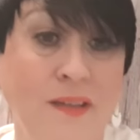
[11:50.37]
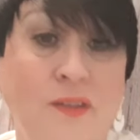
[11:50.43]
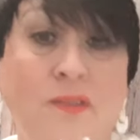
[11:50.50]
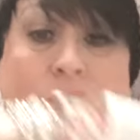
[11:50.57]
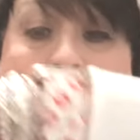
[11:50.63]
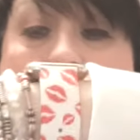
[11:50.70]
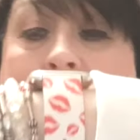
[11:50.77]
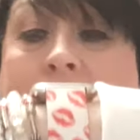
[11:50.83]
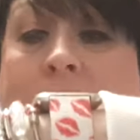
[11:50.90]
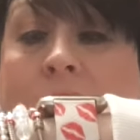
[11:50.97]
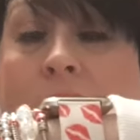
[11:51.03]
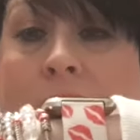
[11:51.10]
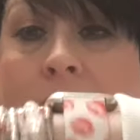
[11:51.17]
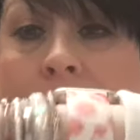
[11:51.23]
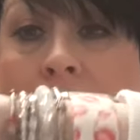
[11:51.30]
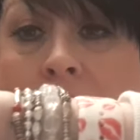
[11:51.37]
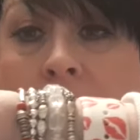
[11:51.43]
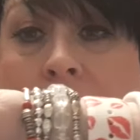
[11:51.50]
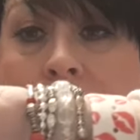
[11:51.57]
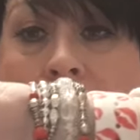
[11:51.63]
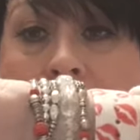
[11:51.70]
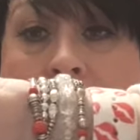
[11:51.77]
You can just
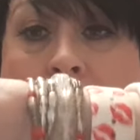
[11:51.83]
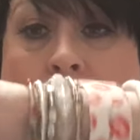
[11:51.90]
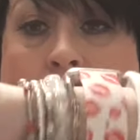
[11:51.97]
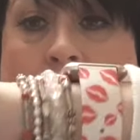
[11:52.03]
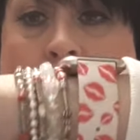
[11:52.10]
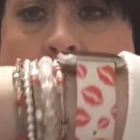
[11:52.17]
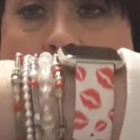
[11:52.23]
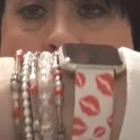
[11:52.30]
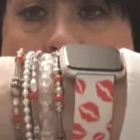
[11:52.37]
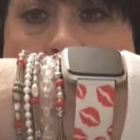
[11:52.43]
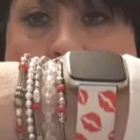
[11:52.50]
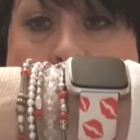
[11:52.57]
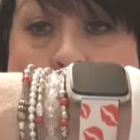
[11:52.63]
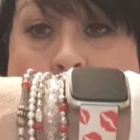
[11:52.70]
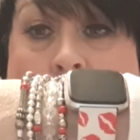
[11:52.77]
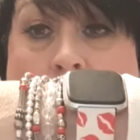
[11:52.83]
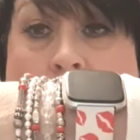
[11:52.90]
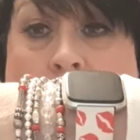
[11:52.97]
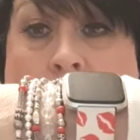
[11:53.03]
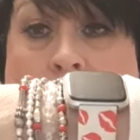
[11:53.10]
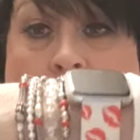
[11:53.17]
take some of it off and just wear it like